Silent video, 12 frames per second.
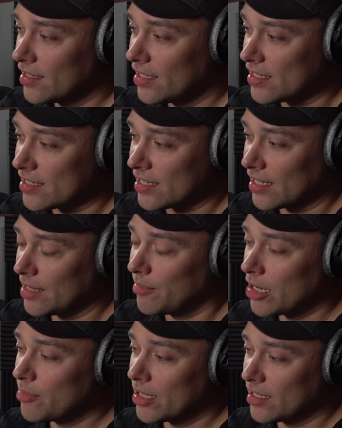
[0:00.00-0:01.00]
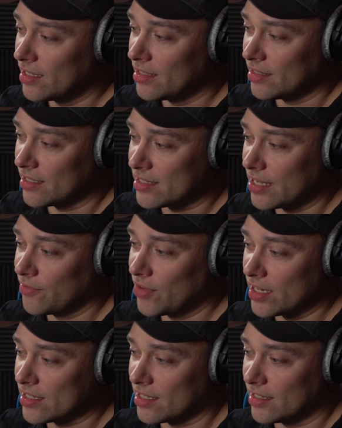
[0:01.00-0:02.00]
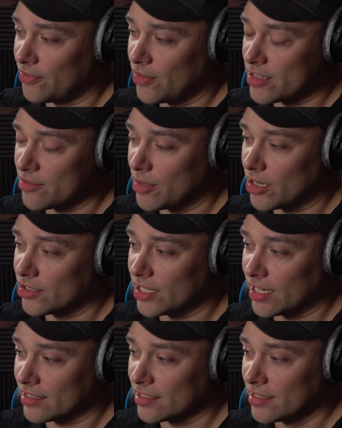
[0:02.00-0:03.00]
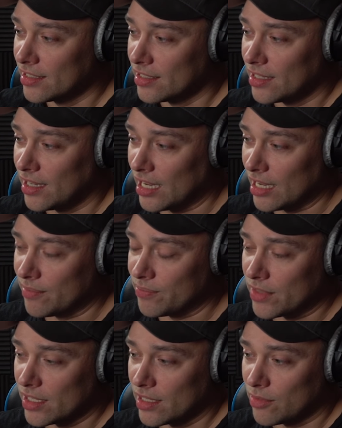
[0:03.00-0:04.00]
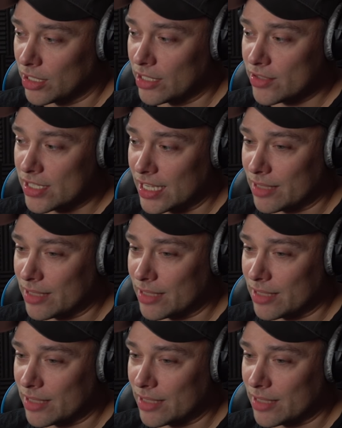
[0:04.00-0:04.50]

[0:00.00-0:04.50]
in saying, it might have been in the same vein as the Defense of Marriage Act, where he was like